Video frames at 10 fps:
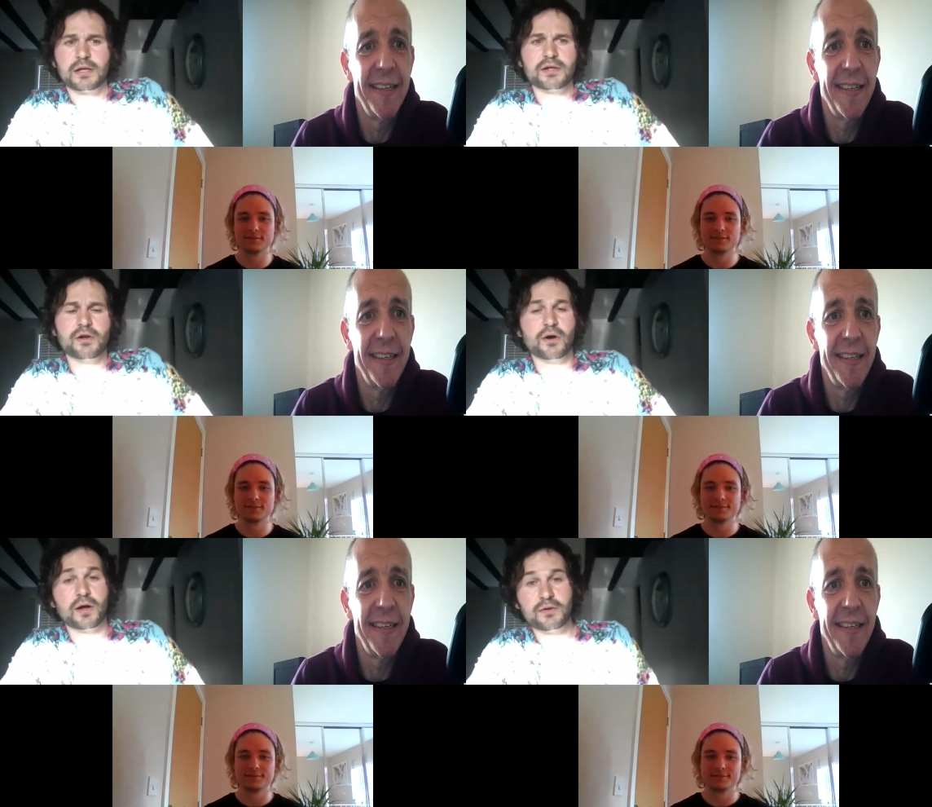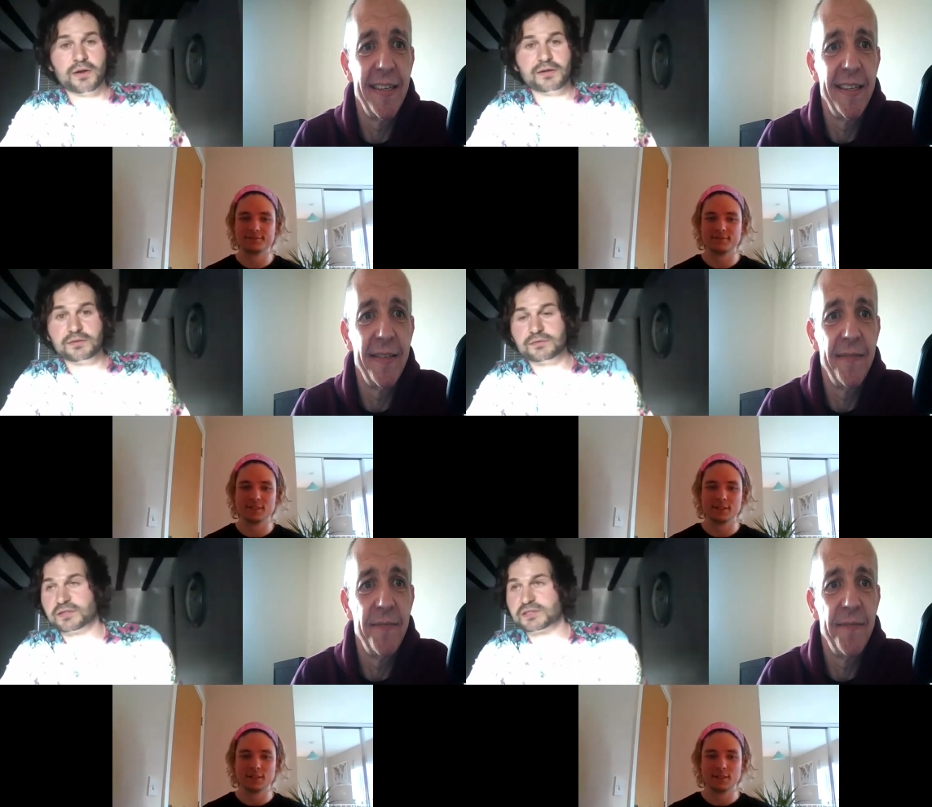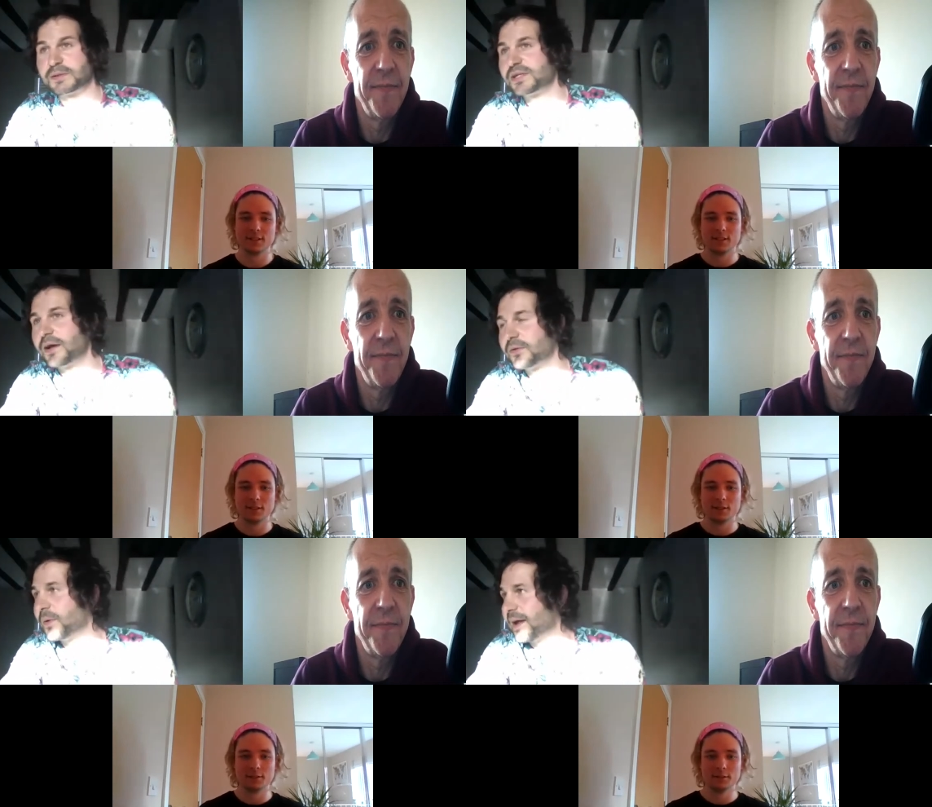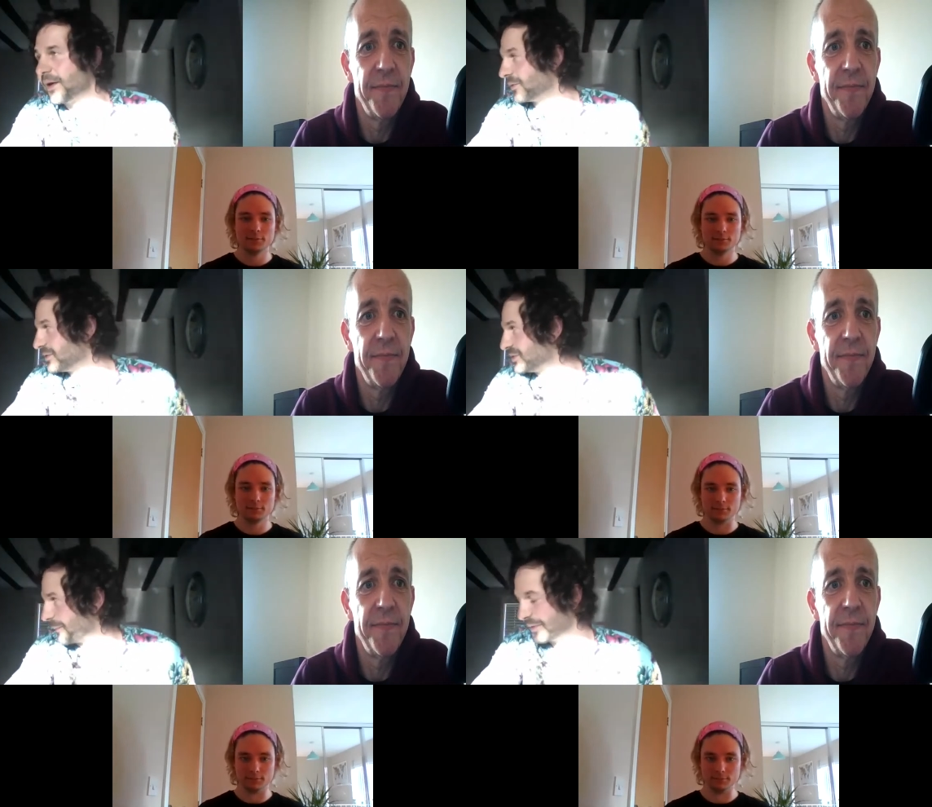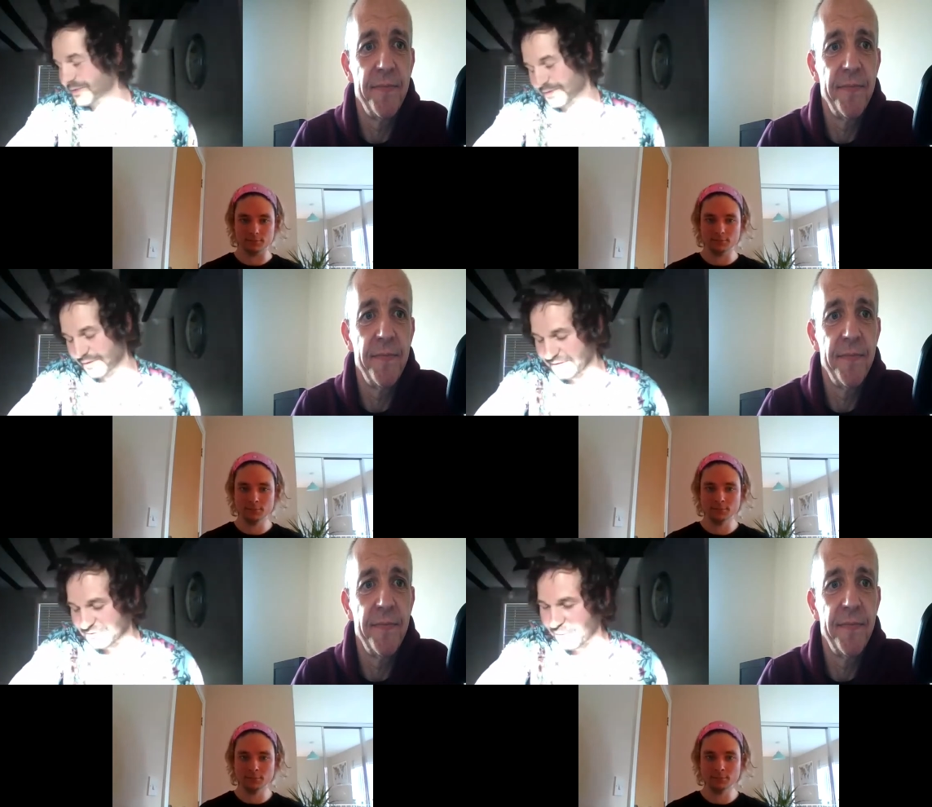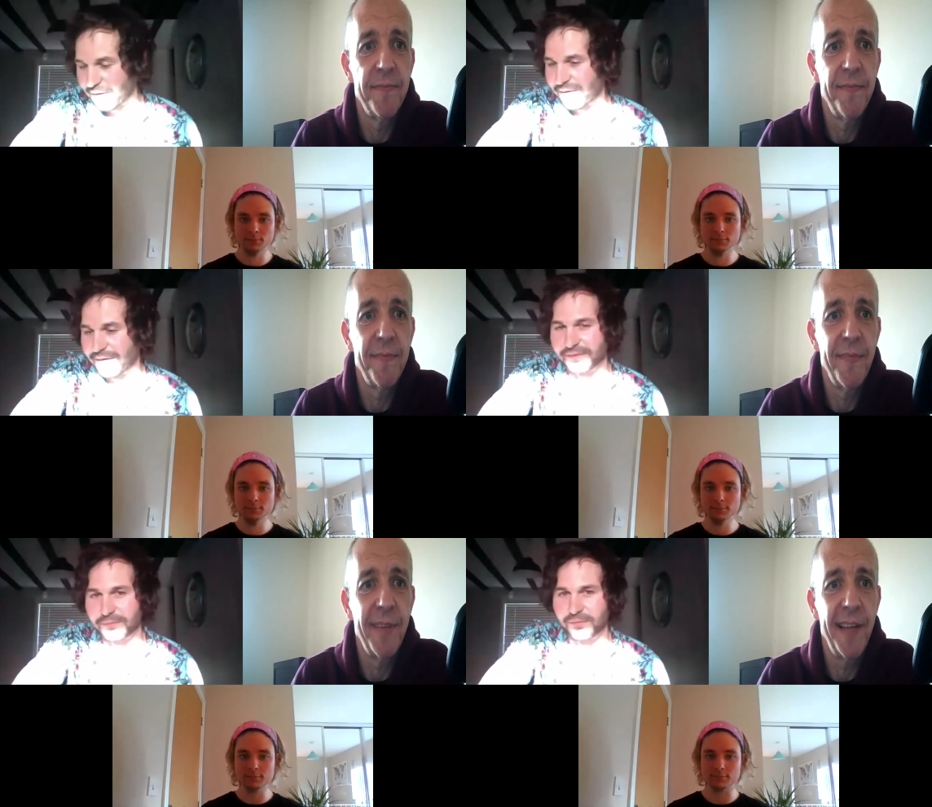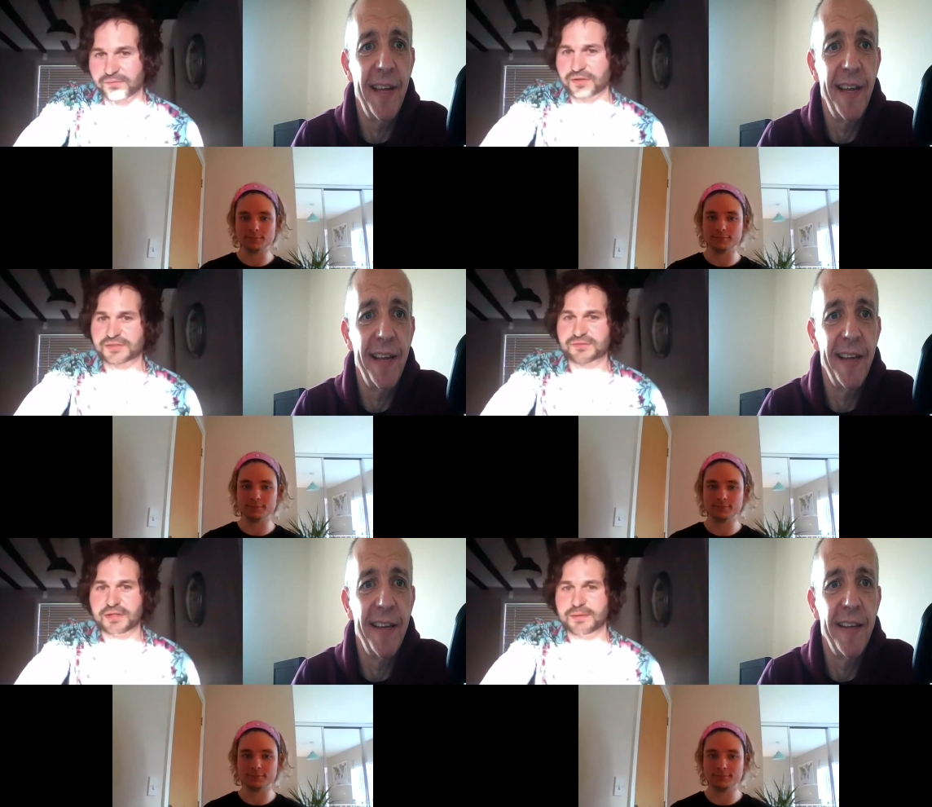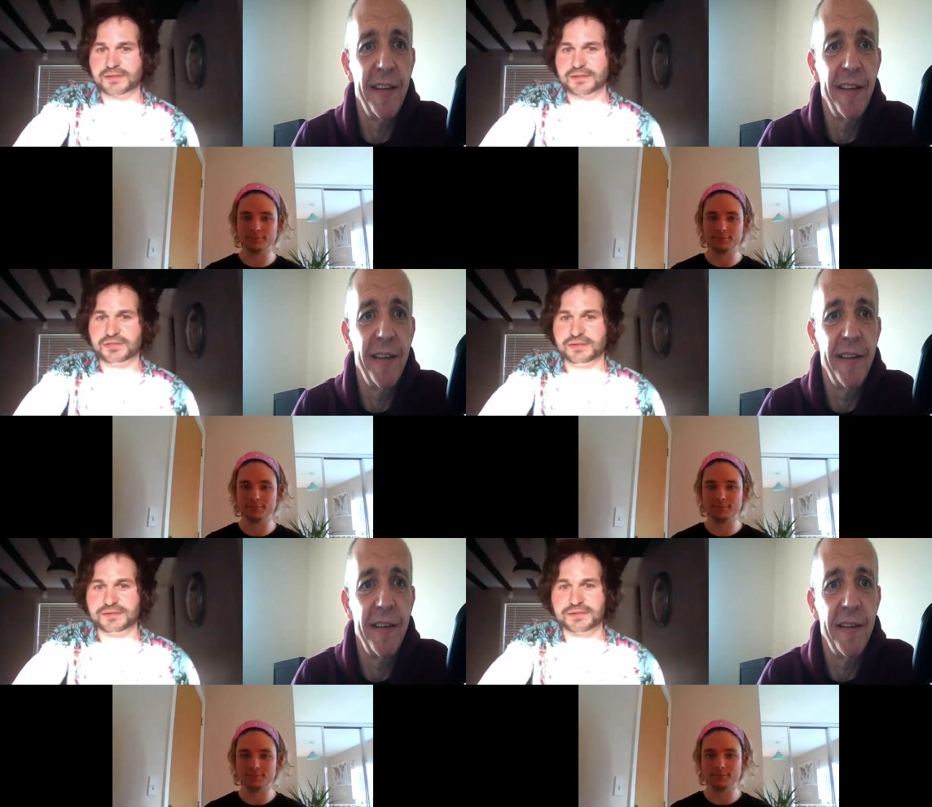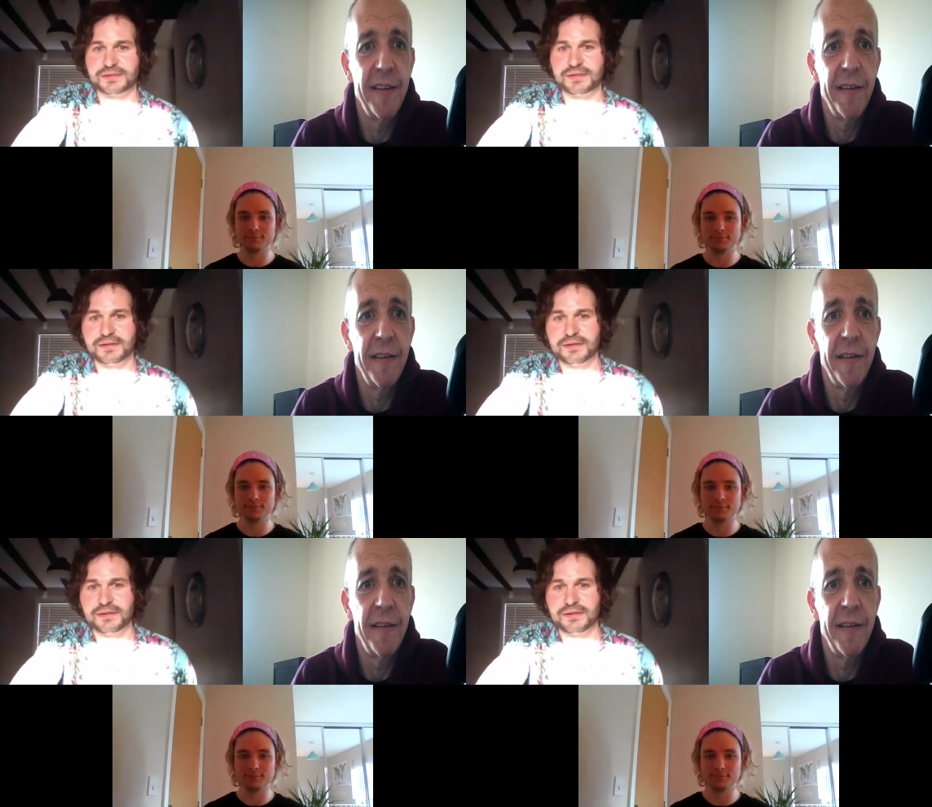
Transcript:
Speaker 1: you know, and, and especially how they went out of the Champions League as well. Like they won the first three matches.